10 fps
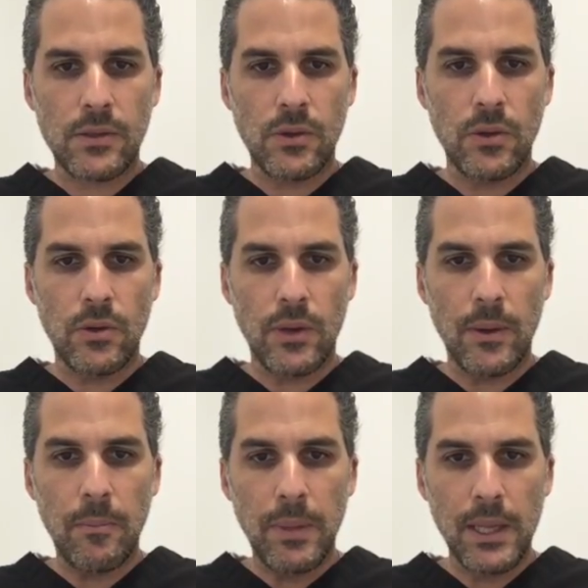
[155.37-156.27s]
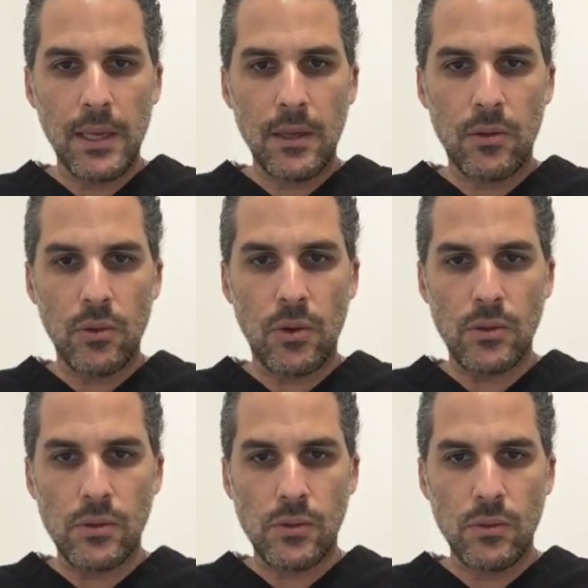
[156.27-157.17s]
so your ability to
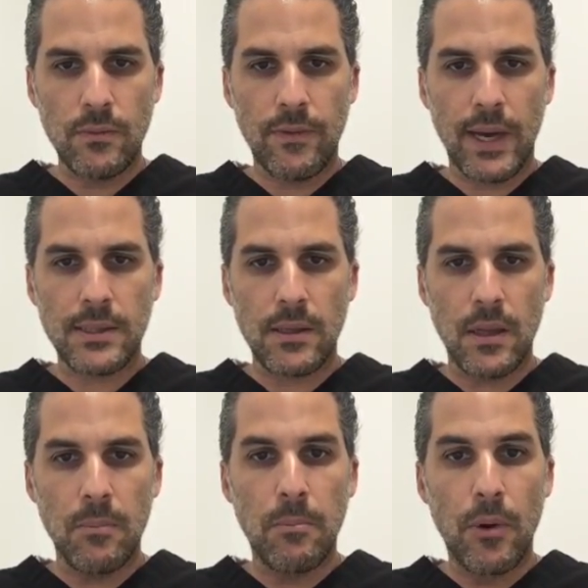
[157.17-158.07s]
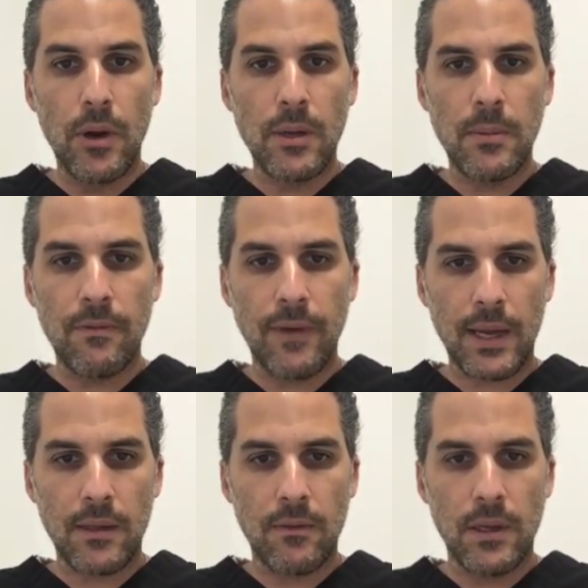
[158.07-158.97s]
consume fats and then burn them
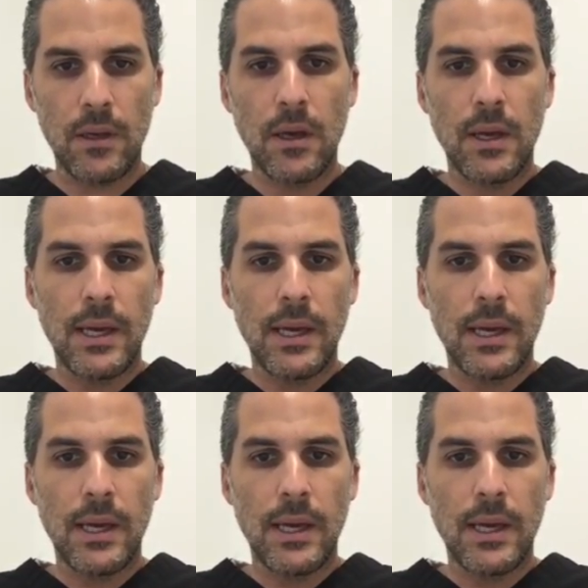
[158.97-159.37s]
effectively